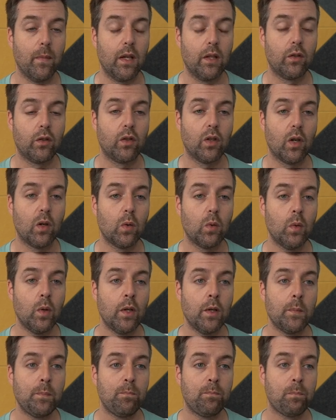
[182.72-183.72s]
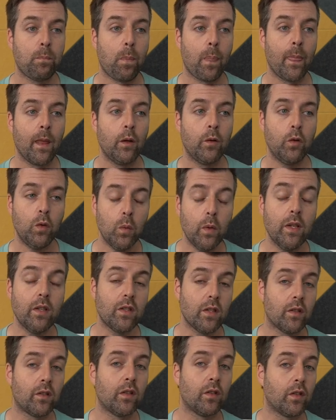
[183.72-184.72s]
So 2
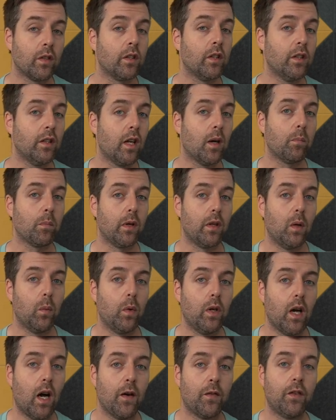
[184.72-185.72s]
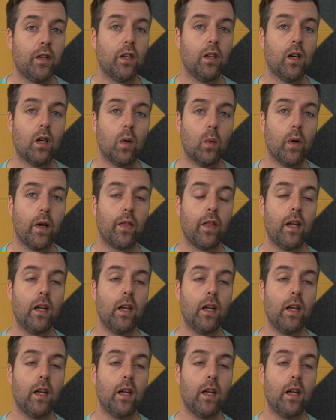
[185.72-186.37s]
inches is a good number that we often go with,